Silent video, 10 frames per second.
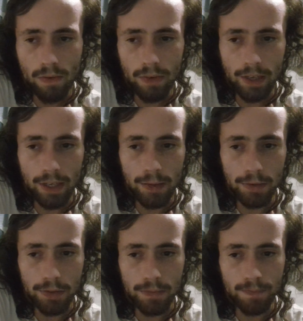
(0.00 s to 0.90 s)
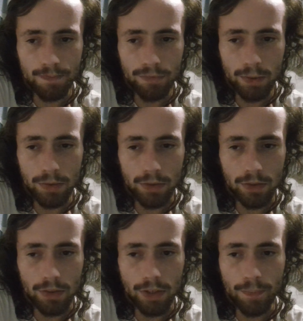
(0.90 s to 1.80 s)
yeah, it wasn't
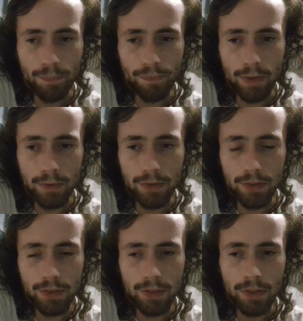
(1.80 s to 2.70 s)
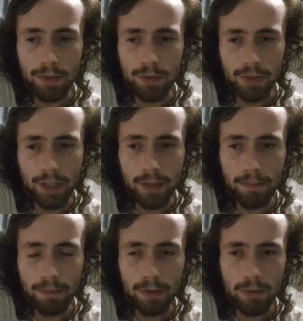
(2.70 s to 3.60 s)
great.
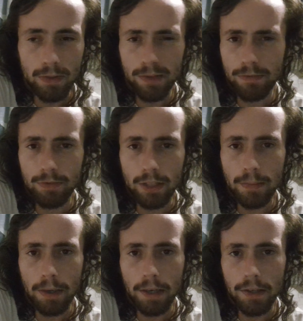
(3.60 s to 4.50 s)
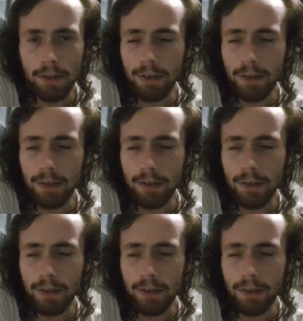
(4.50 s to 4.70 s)
It was really bad.